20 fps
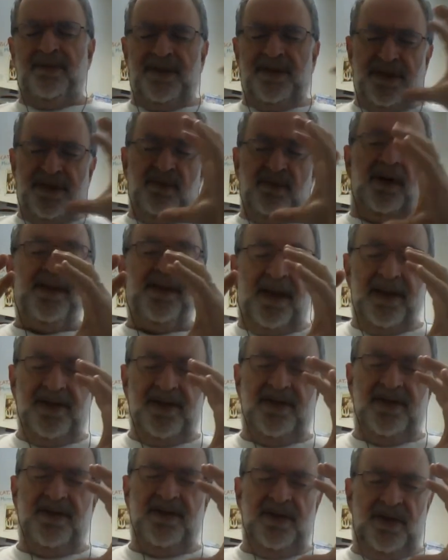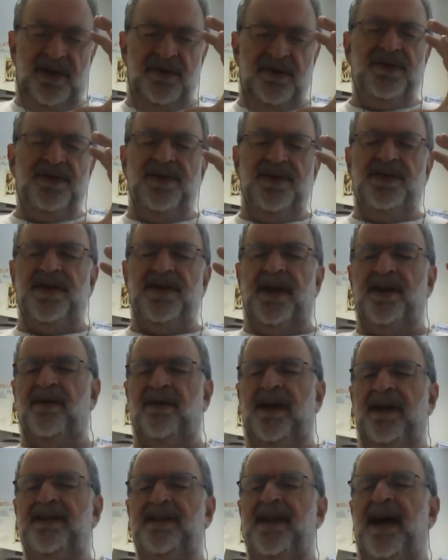which is what they use to
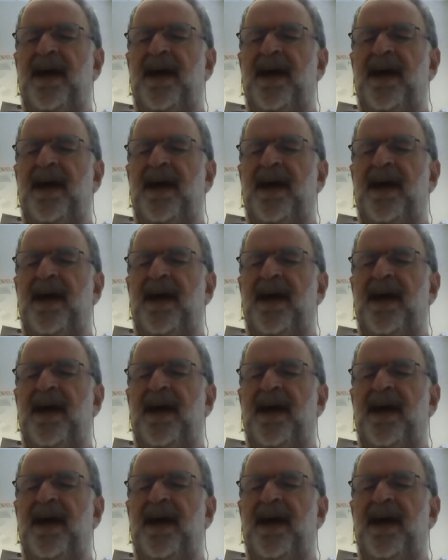generate